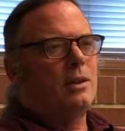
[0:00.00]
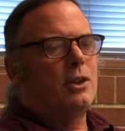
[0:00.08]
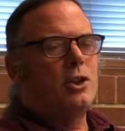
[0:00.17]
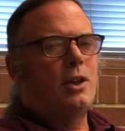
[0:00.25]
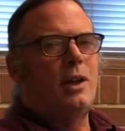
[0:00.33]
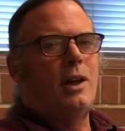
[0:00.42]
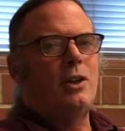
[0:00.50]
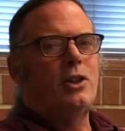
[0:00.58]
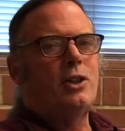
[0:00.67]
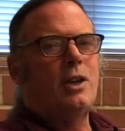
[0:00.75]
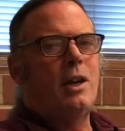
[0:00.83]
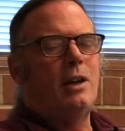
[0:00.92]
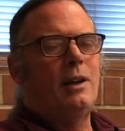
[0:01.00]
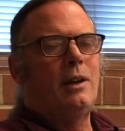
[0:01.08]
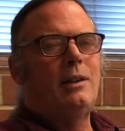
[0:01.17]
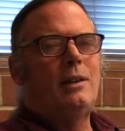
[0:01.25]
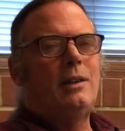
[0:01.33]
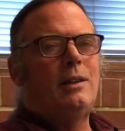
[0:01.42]
is Shinny and Skele.
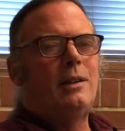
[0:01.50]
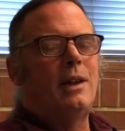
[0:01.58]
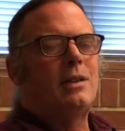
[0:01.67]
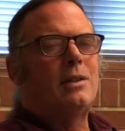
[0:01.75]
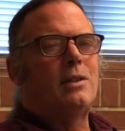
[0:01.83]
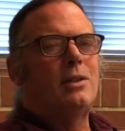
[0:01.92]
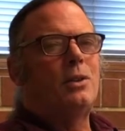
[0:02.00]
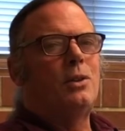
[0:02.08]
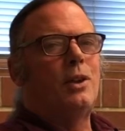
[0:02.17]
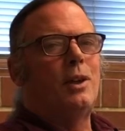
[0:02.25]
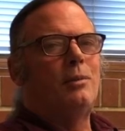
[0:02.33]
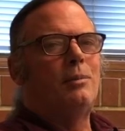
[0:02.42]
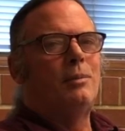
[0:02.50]
That's the story.